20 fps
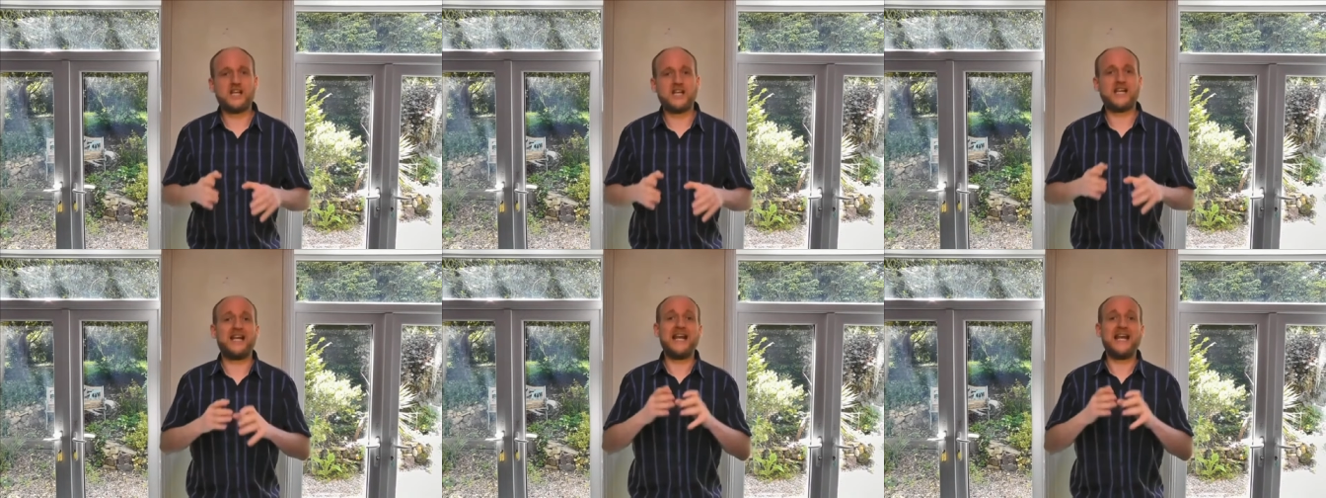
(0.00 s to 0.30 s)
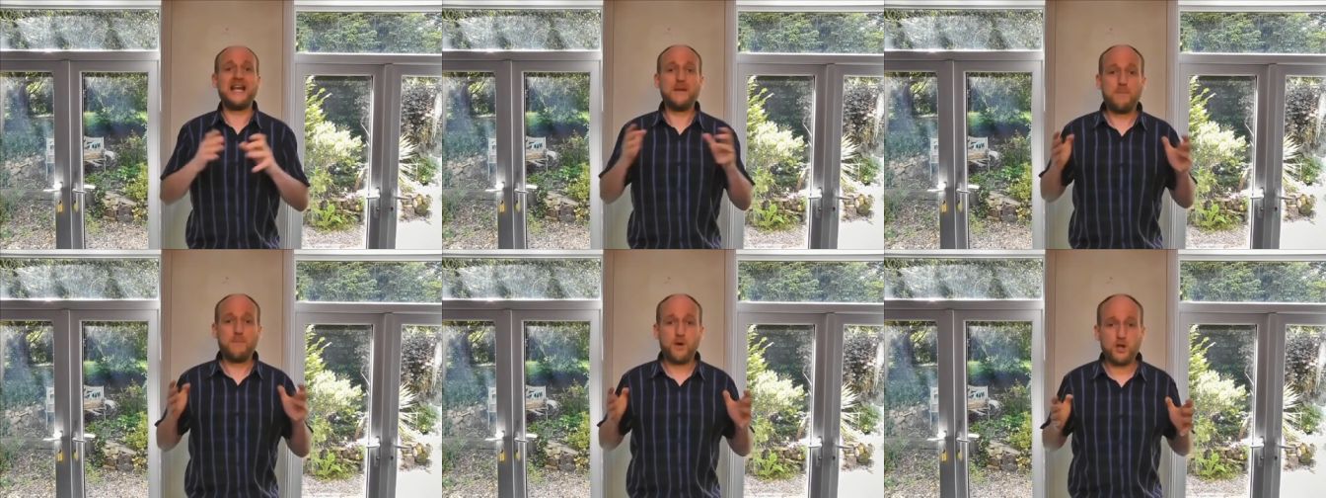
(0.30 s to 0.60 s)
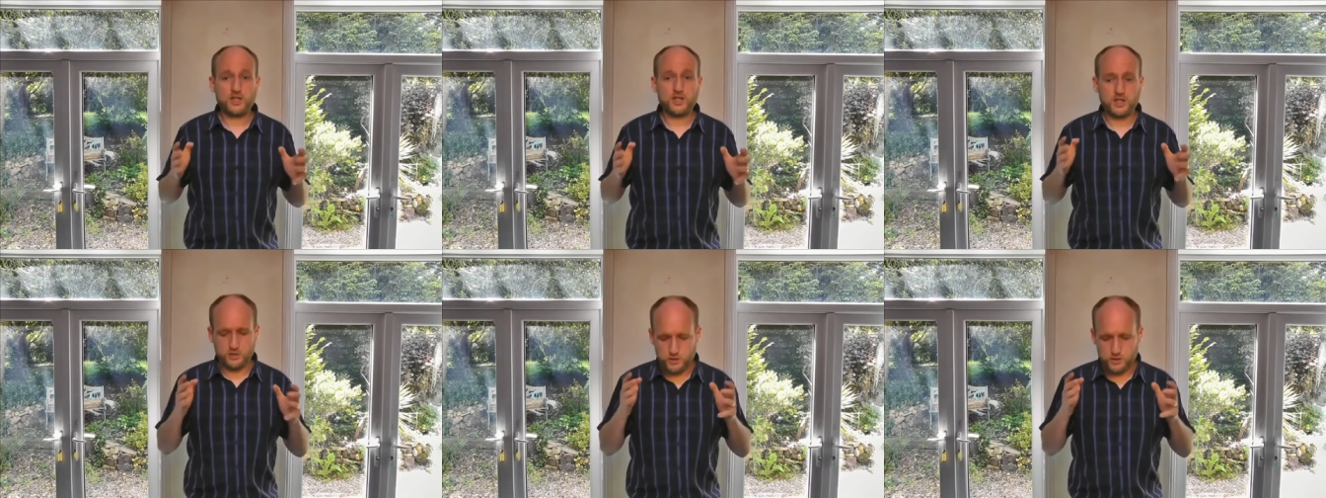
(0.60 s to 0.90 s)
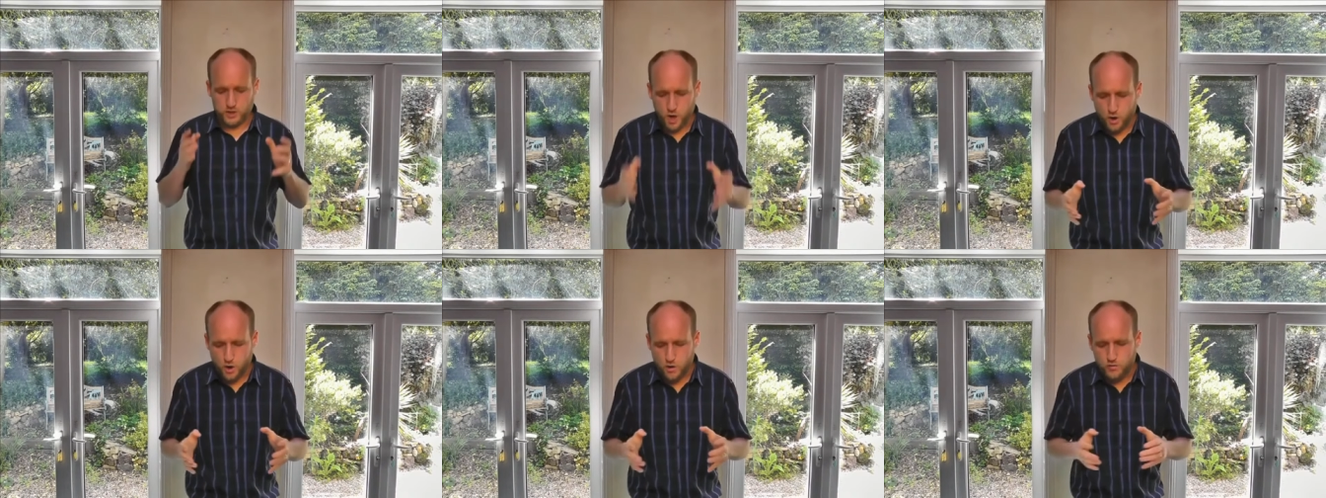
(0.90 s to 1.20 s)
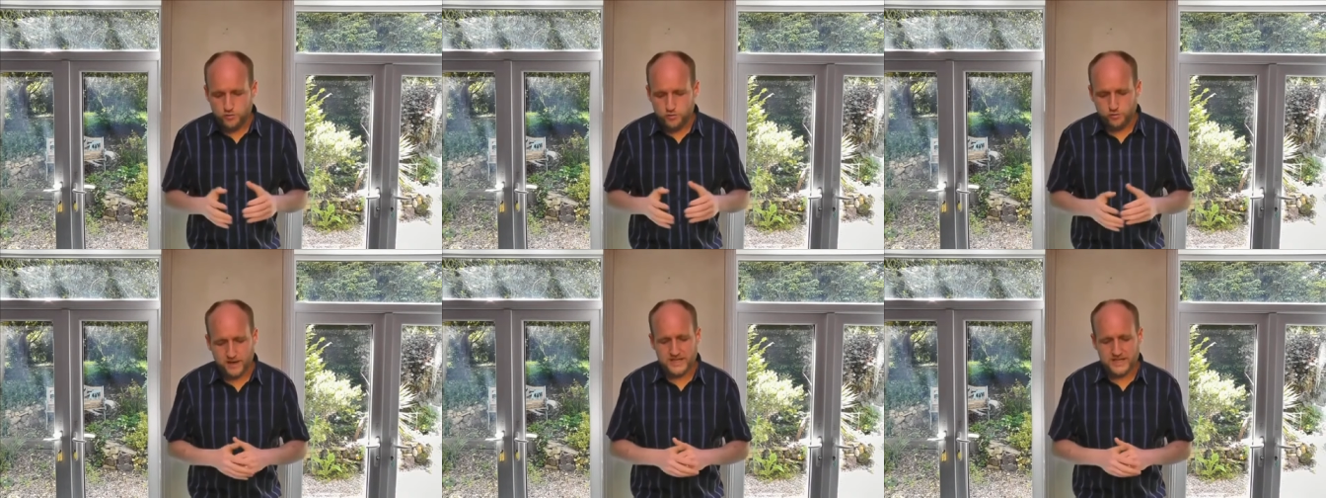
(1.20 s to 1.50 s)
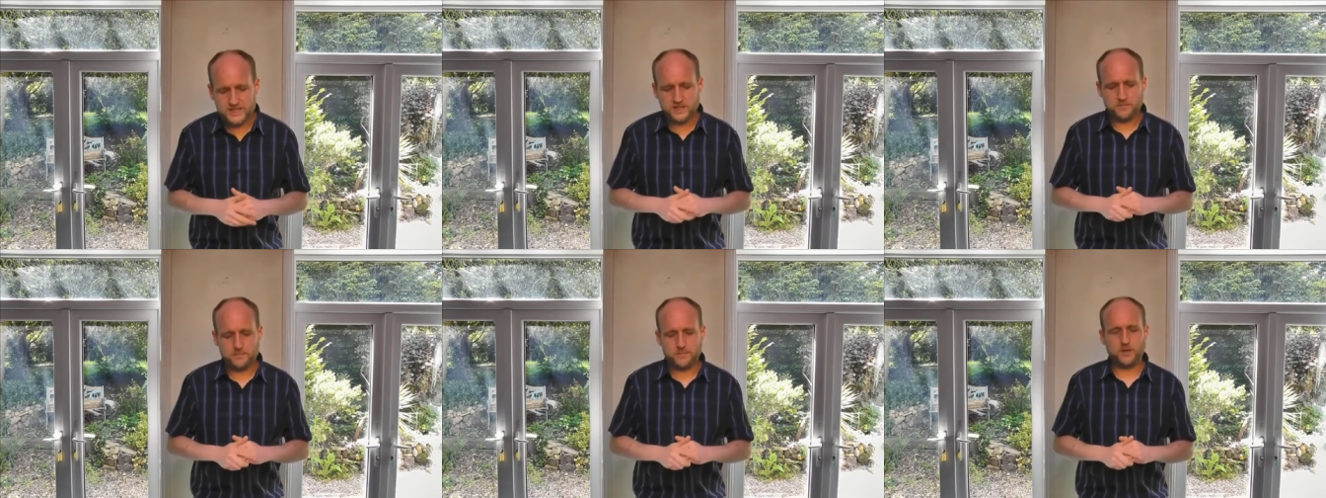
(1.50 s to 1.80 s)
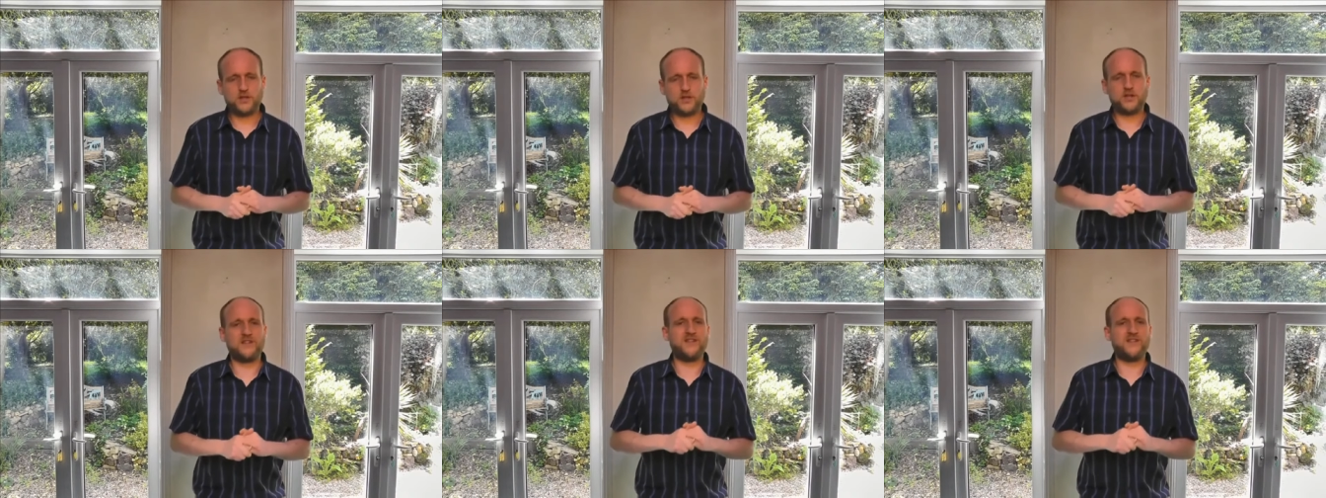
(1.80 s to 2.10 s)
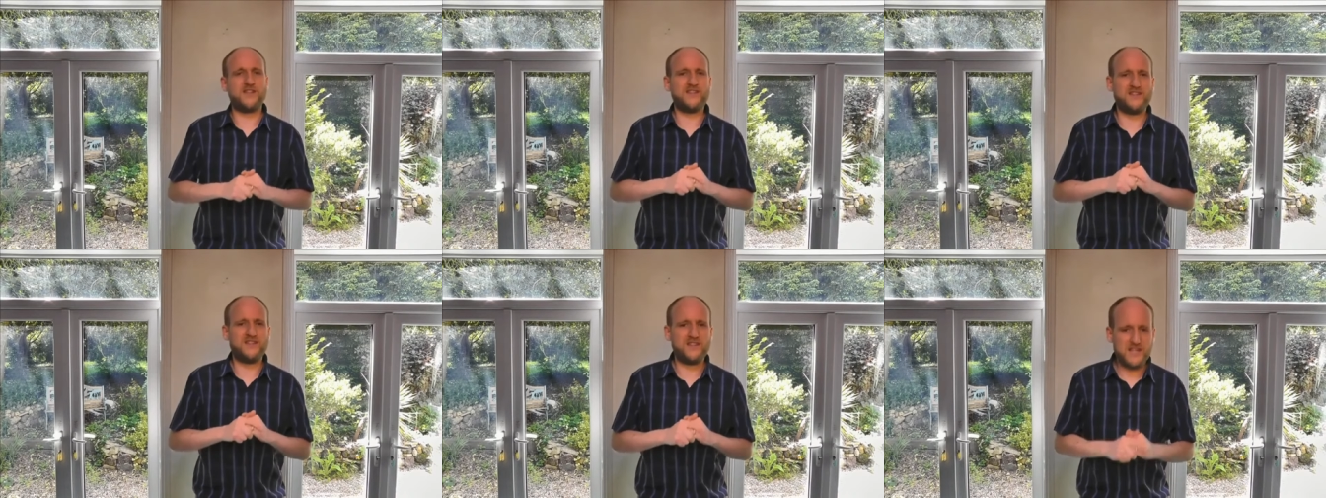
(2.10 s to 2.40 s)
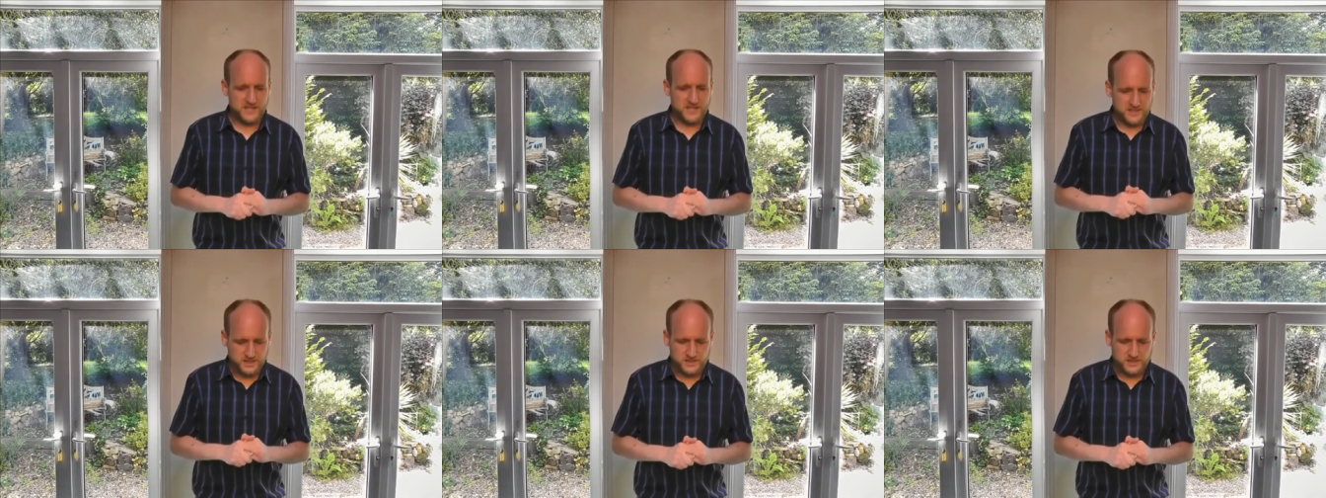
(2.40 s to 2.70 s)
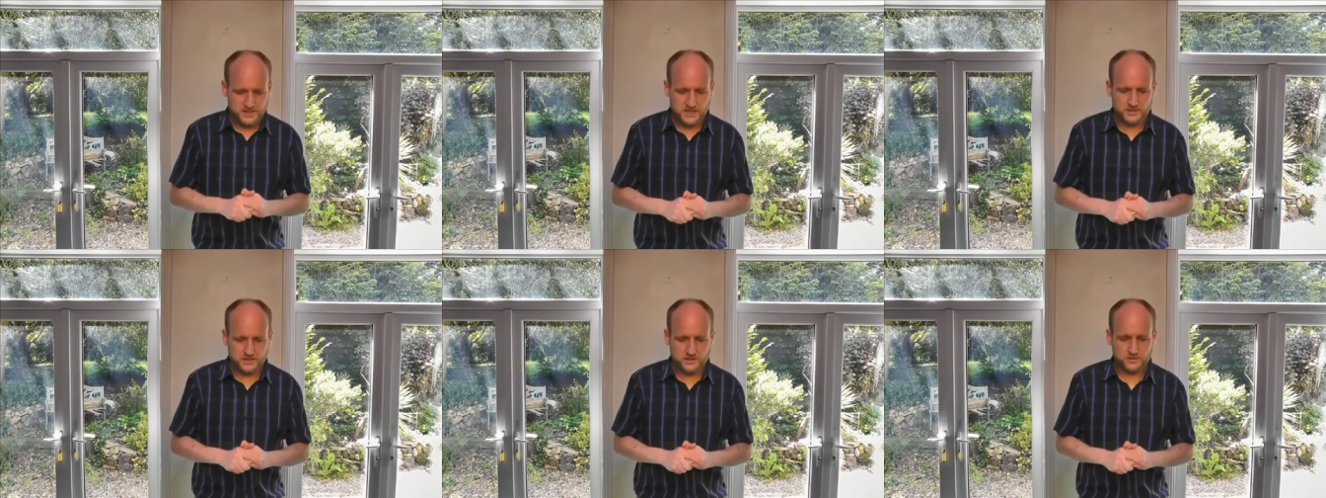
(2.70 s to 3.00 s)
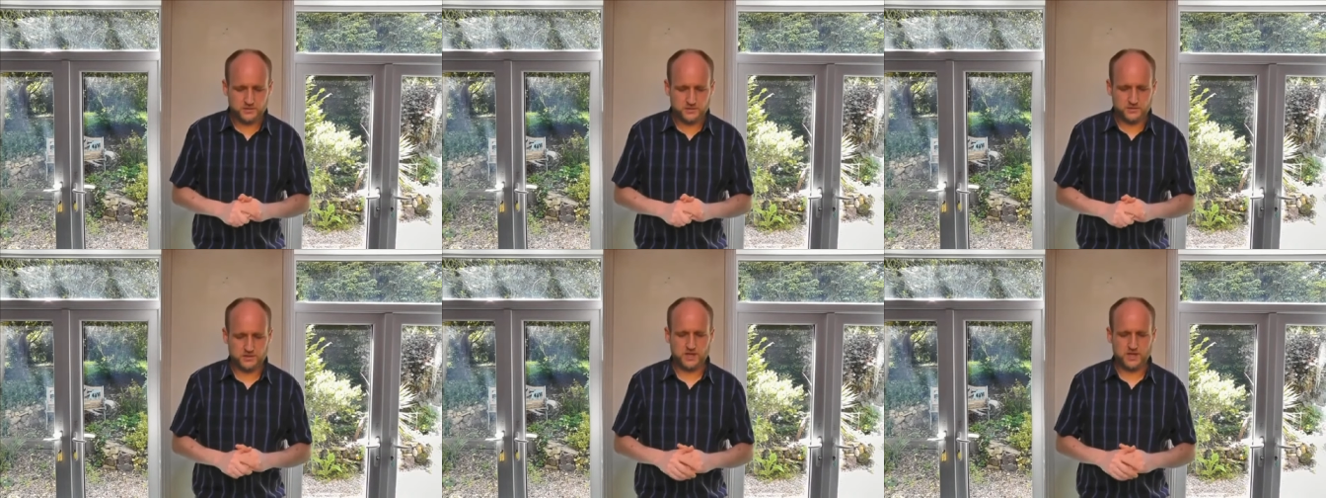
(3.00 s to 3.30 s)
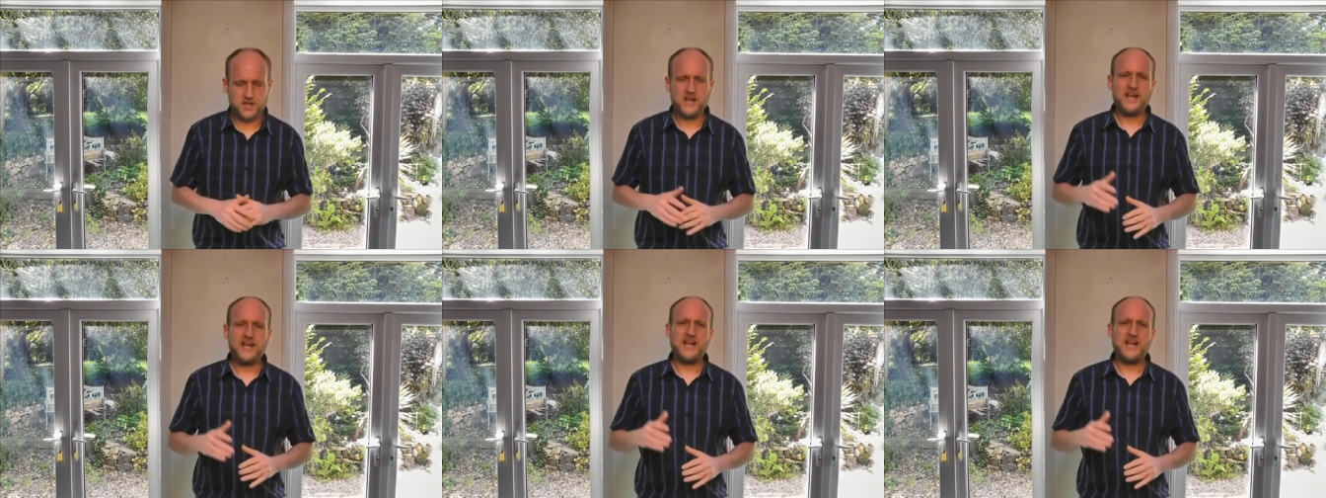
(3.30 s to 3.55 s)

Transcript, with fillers: to lay upon you no greater burden than these essentials